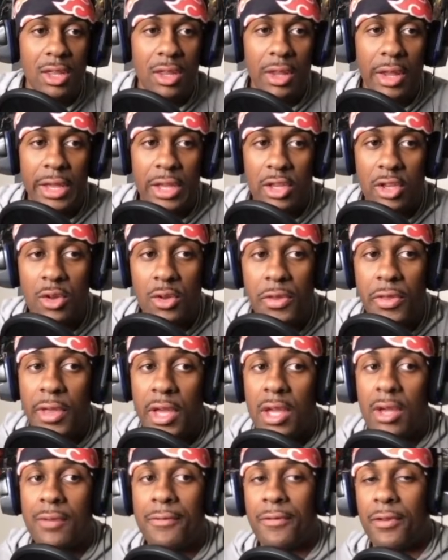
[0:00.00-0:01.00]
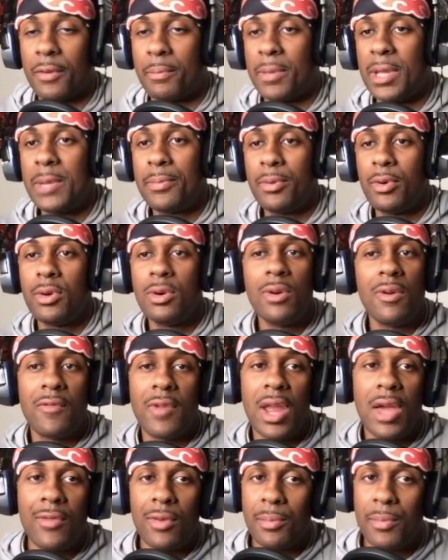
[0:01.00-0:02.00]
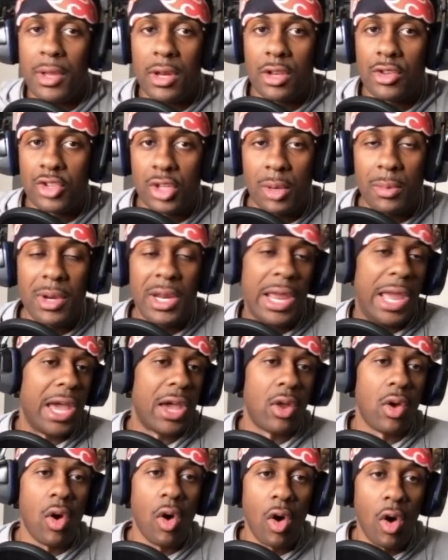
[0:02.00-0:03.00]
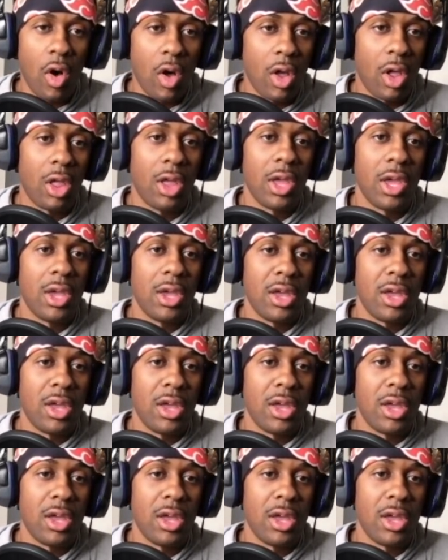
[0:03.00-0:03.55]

like you think for people who have never been to Germany at all?